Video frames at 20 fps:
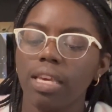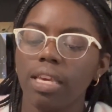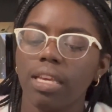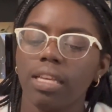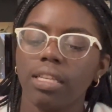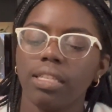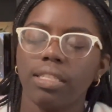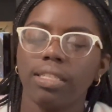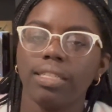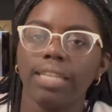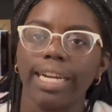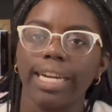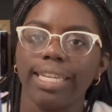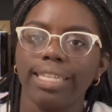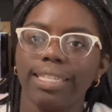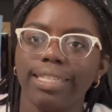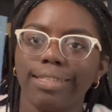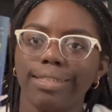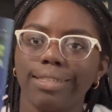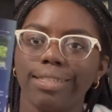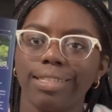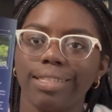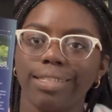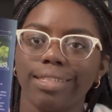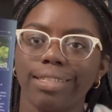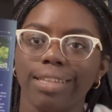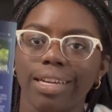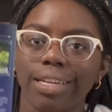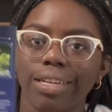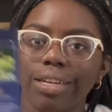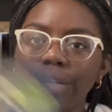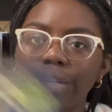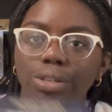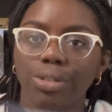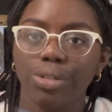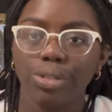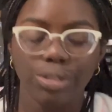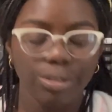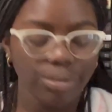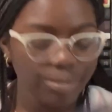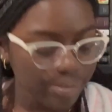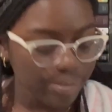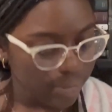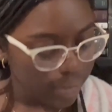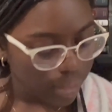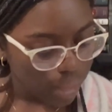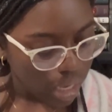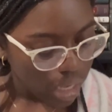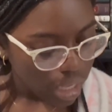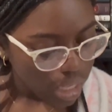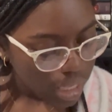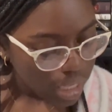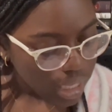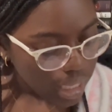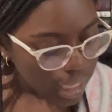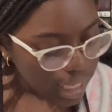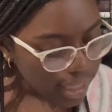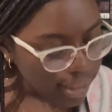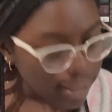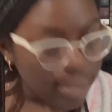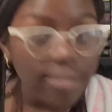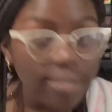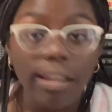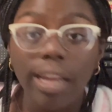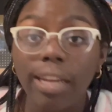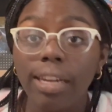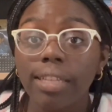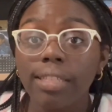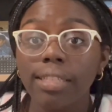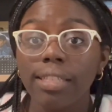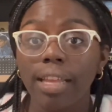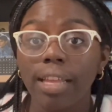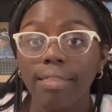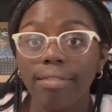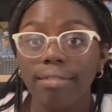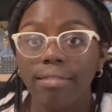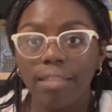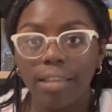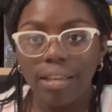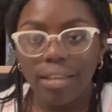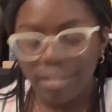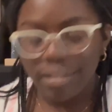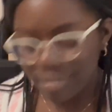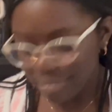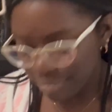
is Decadent Desires. Interesante.